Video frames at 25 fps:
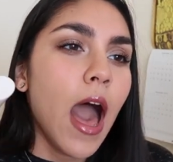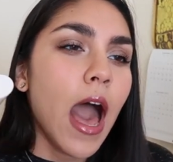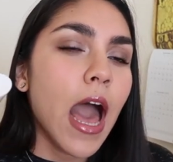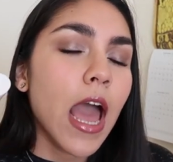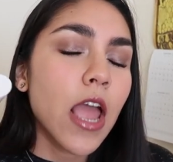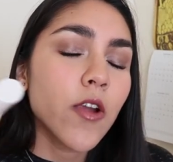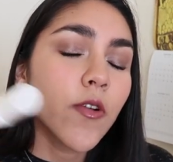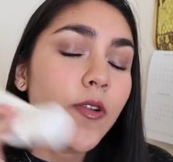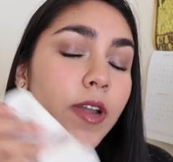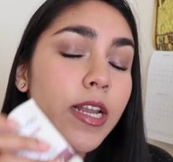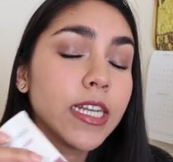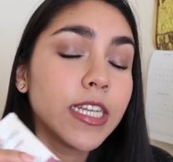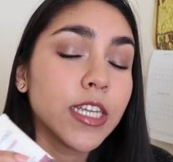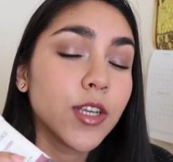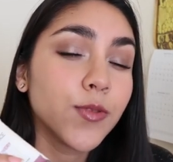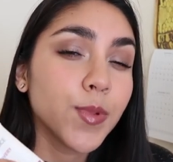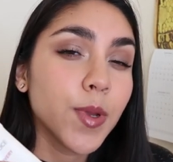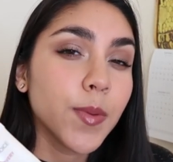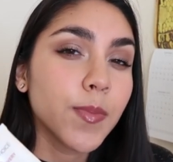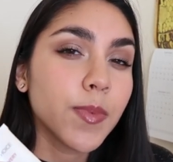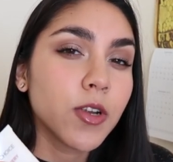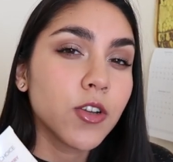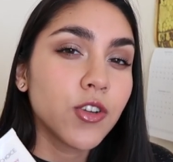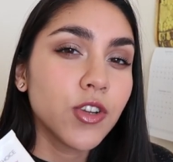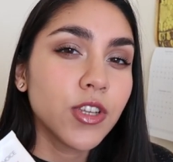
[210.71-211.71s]
I already did
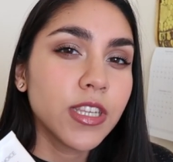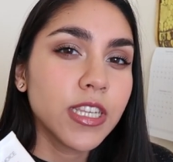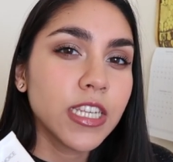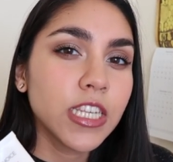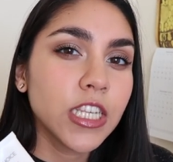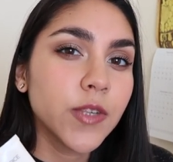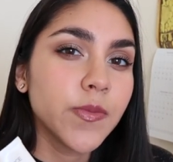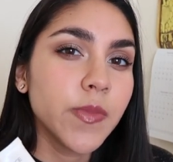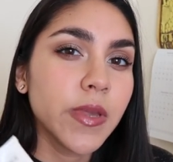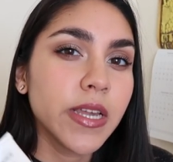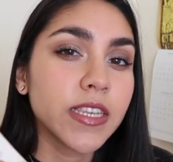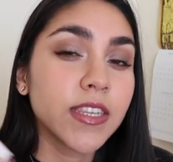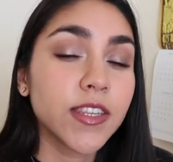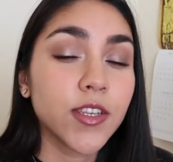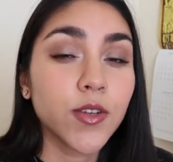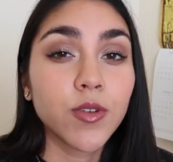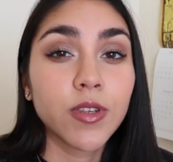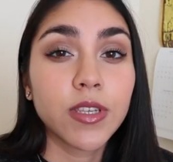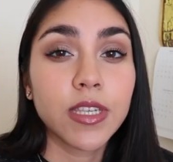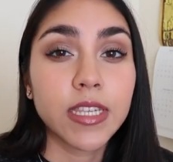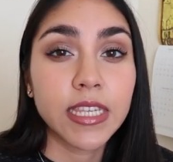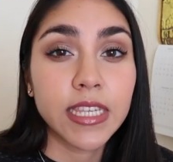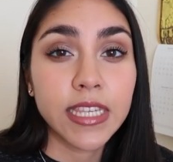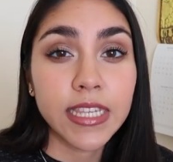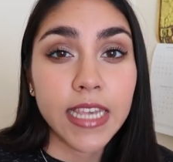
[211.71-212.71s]
repurchase this because it
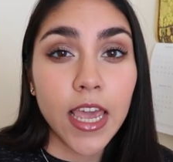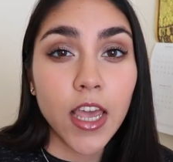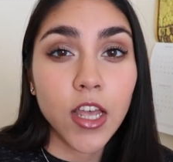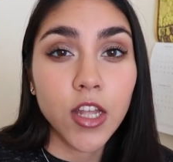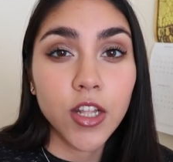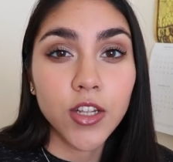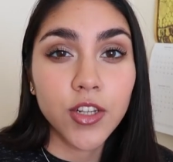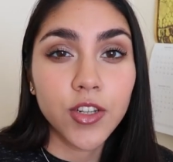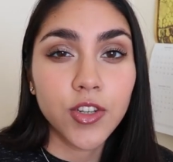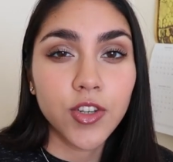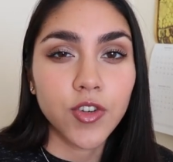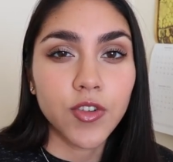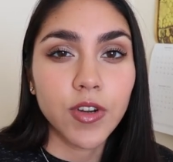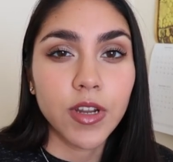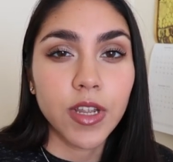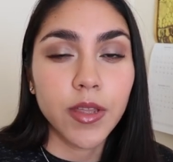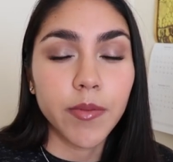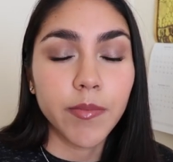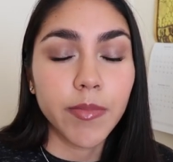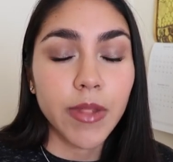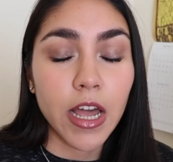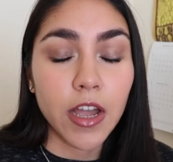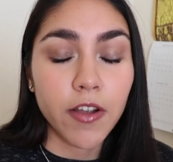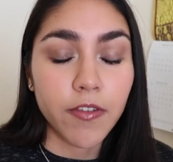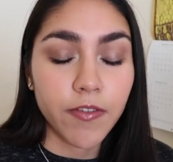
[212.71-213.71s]
was a sale during
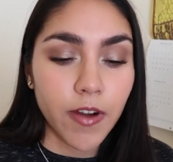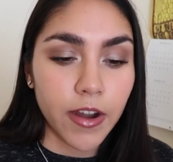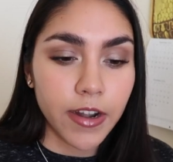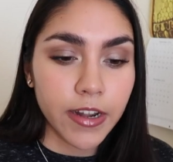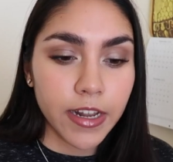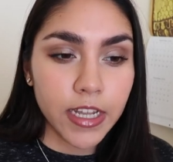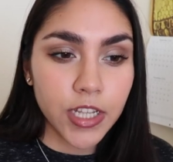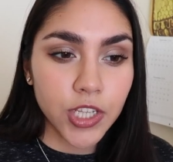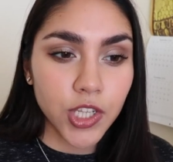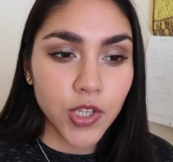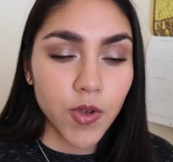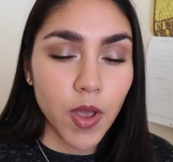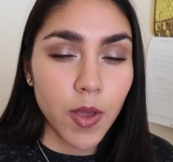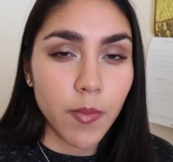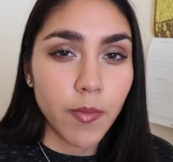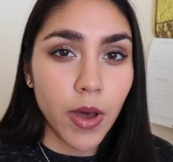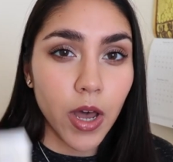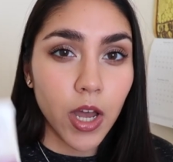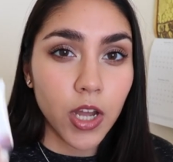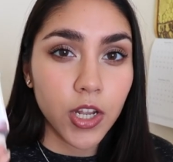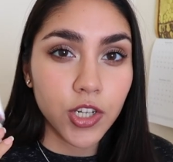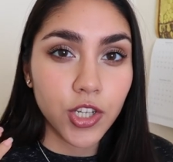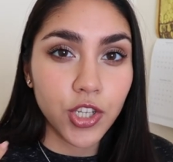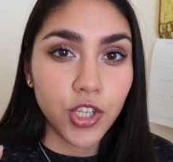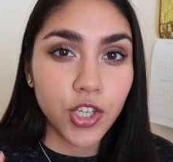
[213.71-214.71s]
Black Friday, and so I
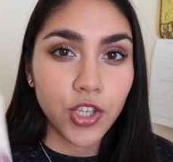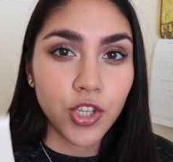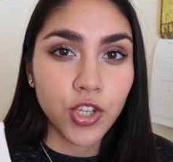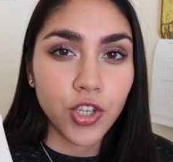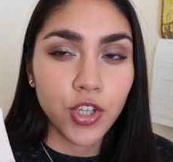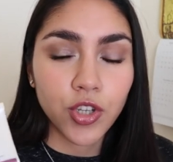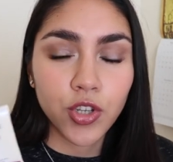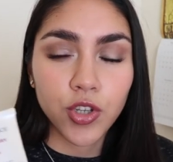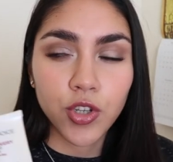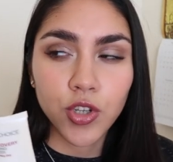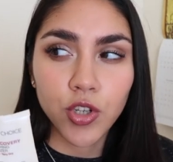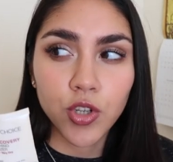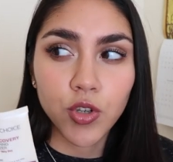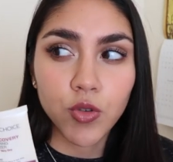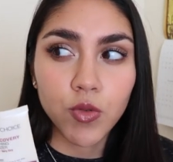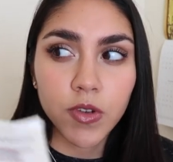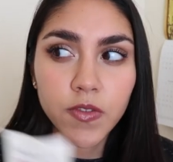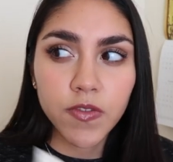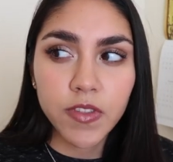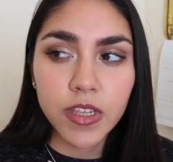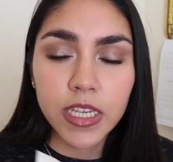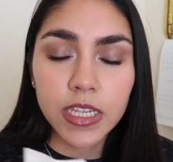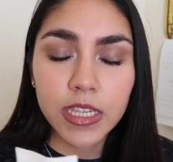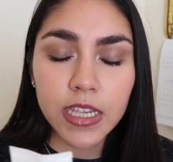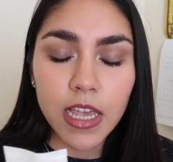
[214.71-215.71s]
bought two
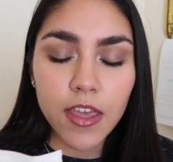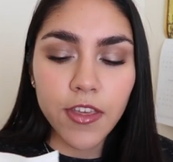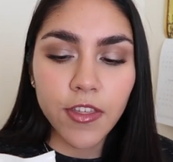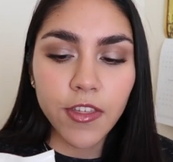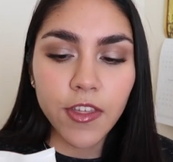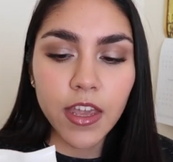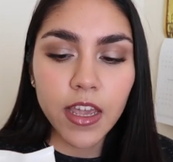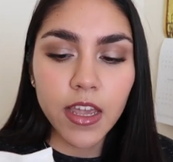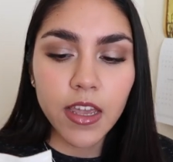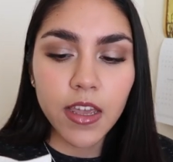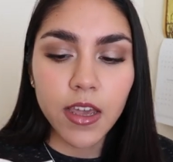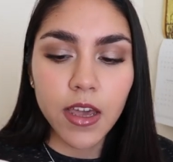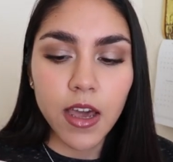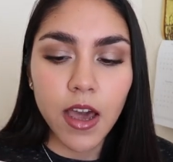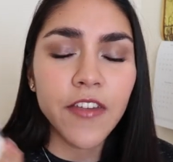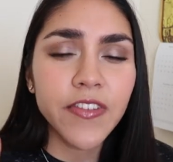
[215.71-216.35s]
of these, I think.